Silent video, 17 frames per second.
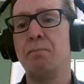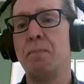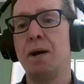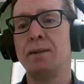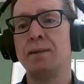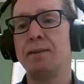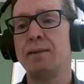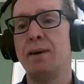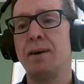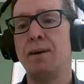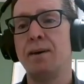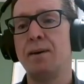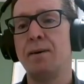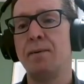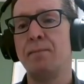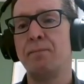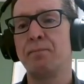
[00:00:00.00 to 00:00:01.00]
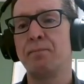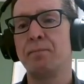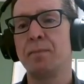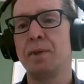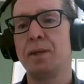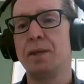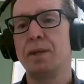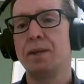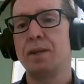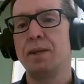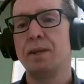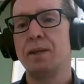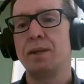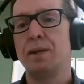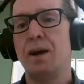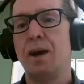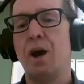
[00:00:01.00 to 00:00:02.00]
But
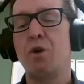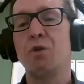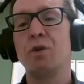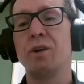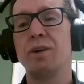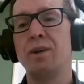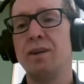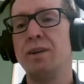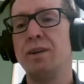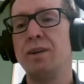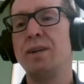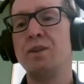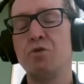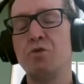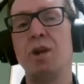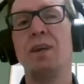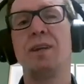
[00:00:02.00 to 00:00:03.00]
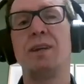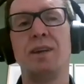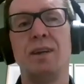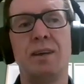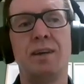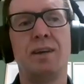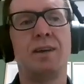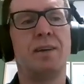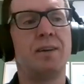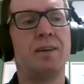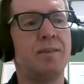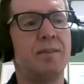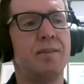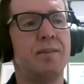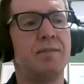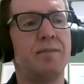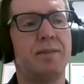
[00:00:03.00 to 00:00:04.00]
our Israeli
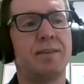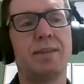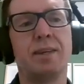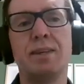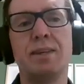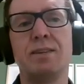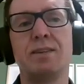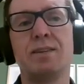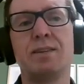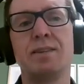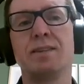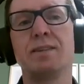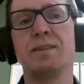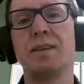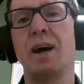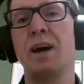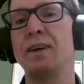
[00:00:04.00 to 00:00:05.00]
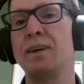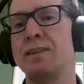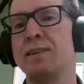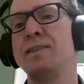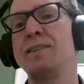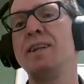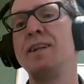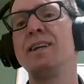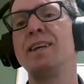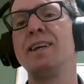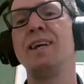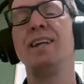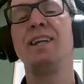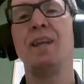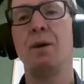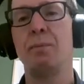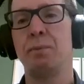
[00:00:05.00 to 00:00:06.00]
citizens are still
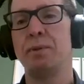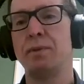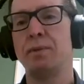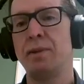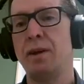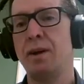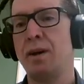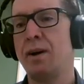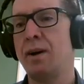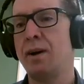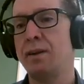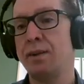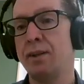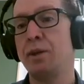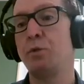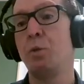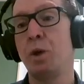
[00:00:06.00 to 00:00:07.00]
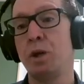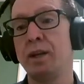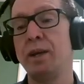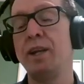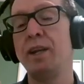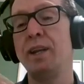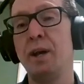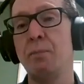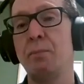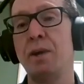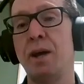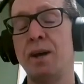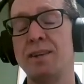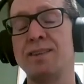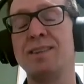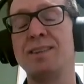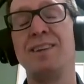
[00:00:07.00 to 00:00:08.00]
kidnapped. That were kidnapped
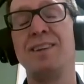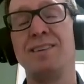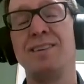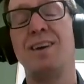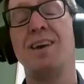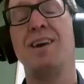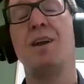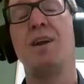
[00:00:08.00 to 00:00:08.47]
are still